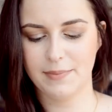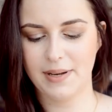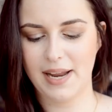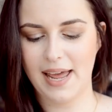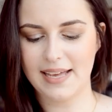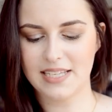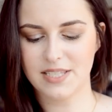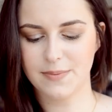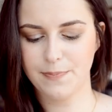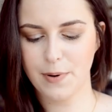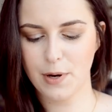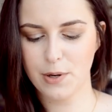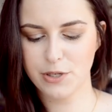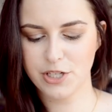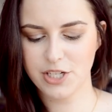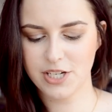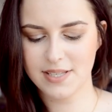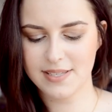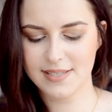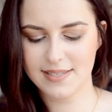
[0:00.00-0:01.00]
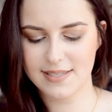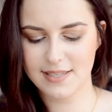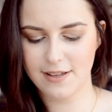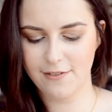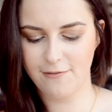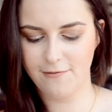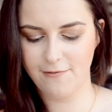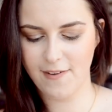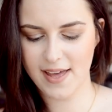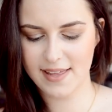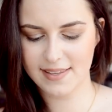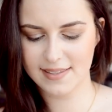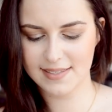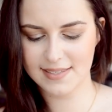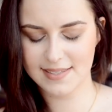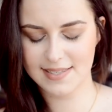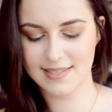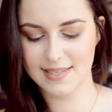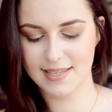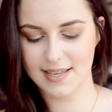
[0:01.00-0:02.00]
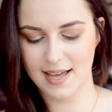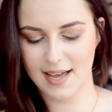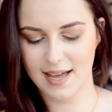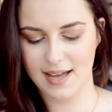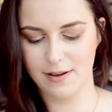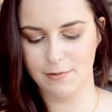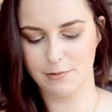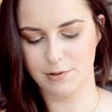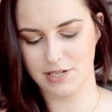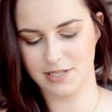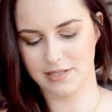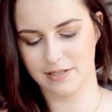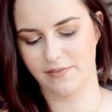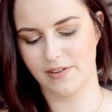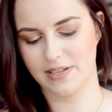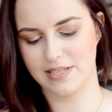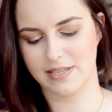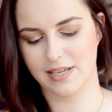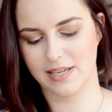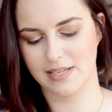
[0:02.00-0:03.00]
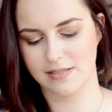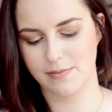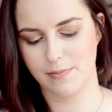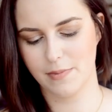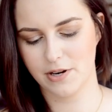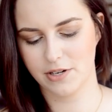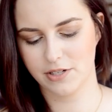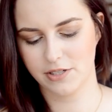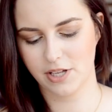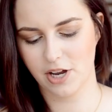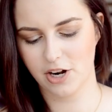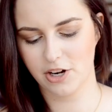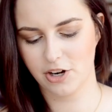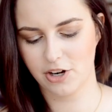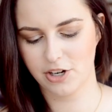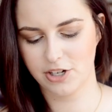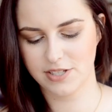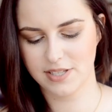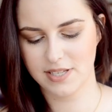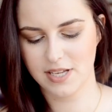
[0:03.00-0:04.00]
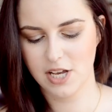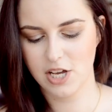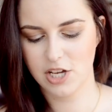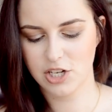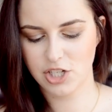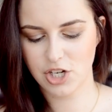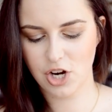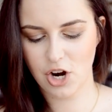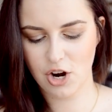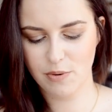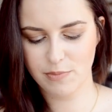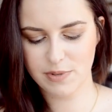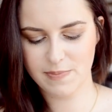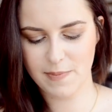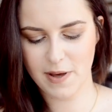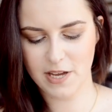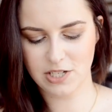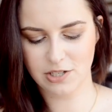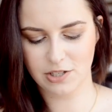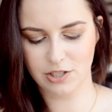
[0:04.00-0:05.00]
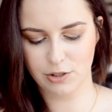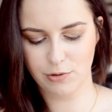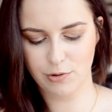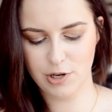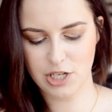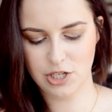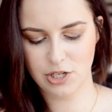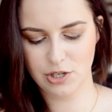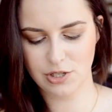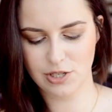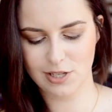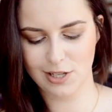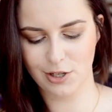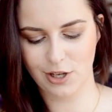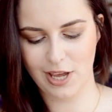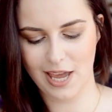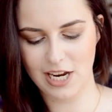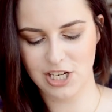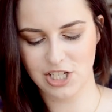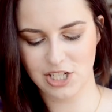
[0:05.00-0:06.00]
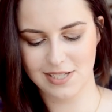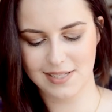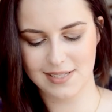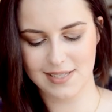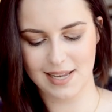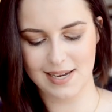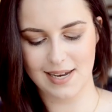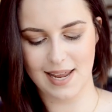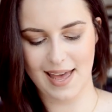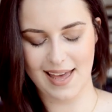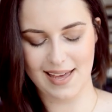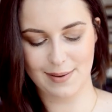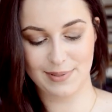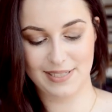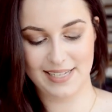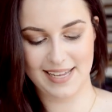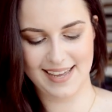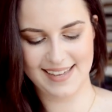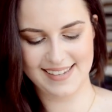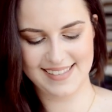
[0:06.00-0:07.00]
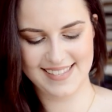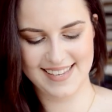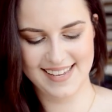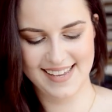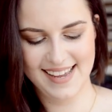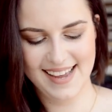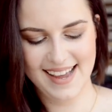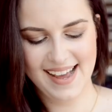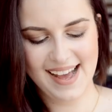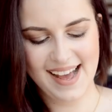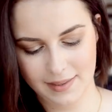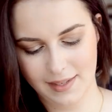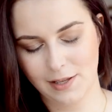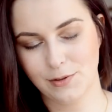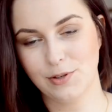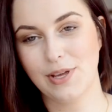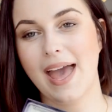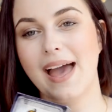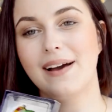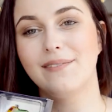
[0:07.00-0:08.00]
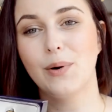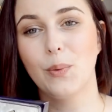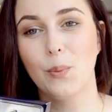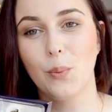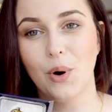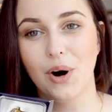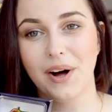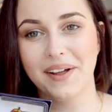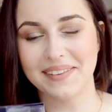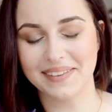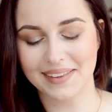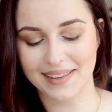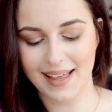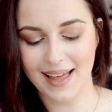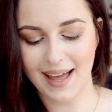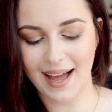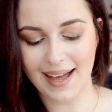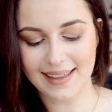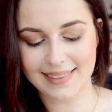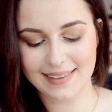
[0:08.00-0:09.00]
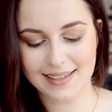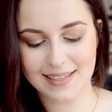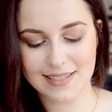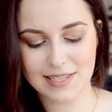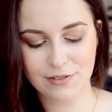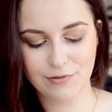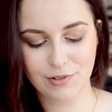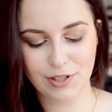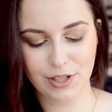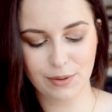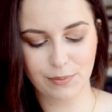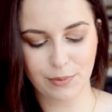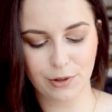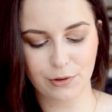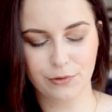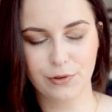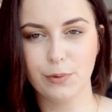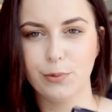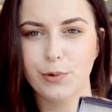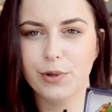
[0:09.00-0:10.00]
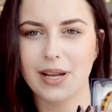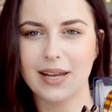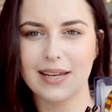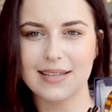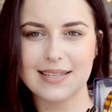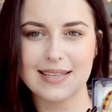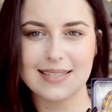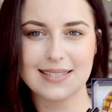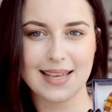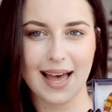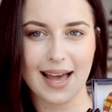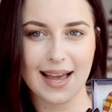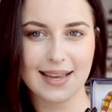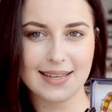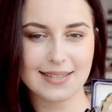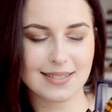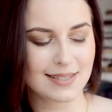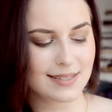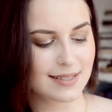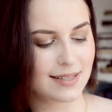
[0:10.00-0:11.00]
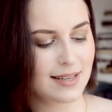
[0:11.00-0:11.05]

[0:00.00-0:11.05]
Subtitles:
But it has potions, defense, which is defense against dark arts, charms, magical creatures, locations, and habitats. And we have a wand. I think it's a really beautiful one, and the